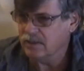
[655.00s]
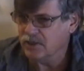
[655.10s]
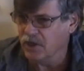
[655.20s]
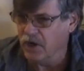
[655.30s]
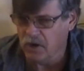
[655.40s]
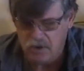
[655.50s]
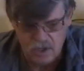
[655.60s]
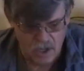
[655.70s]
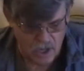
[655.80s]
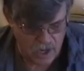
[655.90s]
you know.
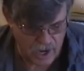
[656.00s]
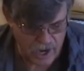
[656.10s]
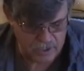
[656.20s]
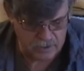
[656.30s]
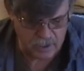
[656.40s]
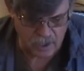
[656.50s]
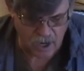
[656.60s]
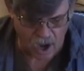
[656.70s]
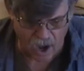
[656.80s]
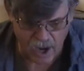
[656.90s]
And
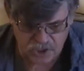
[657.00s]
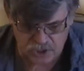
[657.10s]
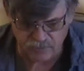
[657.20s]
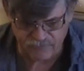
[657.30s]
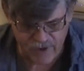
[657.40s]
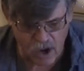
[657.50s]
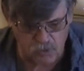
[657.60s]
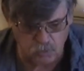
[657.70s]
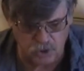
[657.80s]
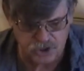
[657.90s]
I actually
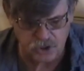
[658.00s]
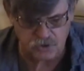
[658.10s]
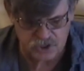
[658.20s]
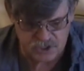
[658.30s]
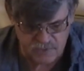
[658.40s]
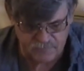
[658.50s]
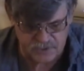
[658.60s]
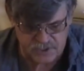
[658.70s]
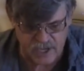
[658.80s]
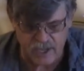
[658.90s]
found where
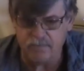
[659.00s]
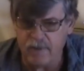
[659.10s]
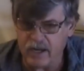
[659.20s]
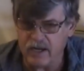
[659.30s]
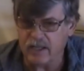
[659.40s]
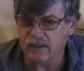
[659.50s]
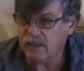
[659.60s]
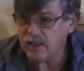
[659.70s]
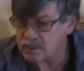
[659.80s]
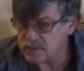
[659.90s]
Josephus had made a
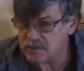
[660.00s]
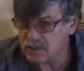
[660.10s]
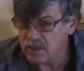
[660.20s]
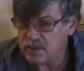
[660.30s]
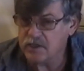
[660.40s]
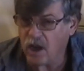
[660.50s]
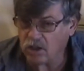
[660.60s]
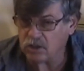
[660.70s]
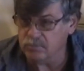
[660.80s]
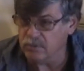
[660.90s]
list
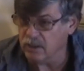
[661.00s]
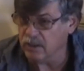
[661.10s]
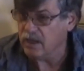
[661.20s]
documenting